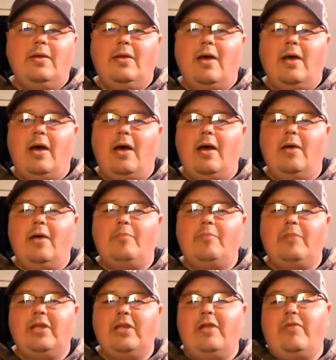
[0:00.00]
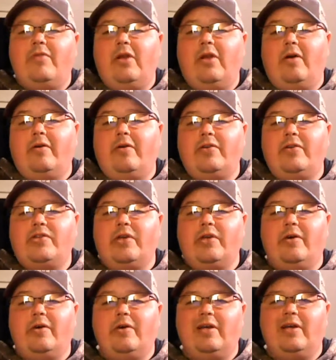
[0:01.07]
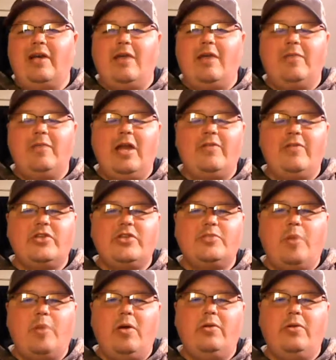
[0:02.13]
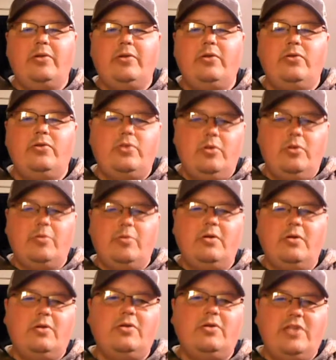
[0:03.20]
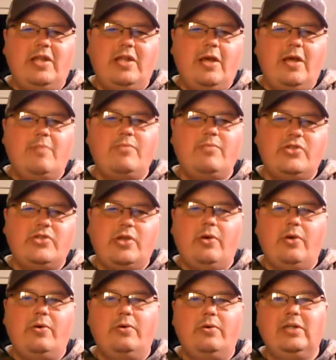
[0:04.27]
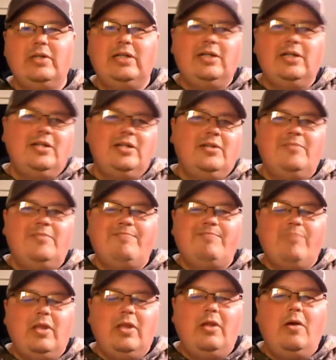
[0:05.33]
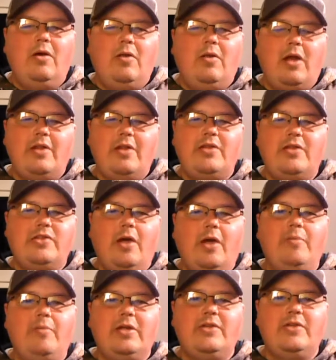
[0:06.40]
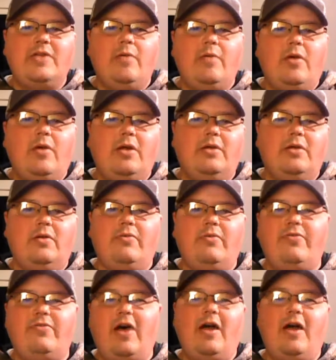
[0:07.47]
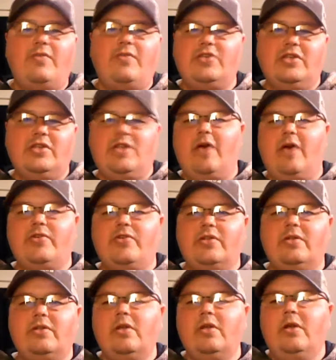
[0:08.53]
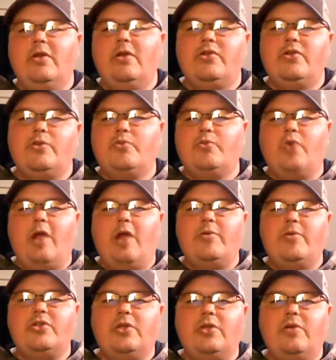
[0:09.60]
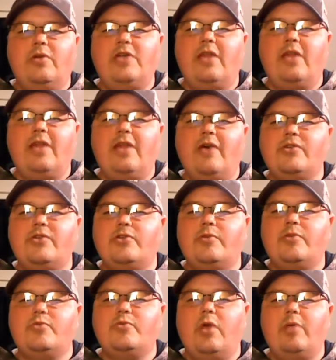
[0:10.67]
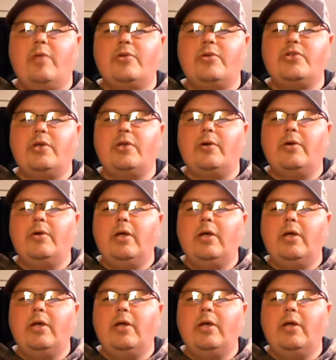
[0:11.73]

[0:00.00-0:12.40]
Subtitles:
But you never know. So I'm kind of a small YouTuber to them. So, you know, a lot of these companies, they want, you know, 5, 6,000 subscribers, you know, 10,000 subscribers. So,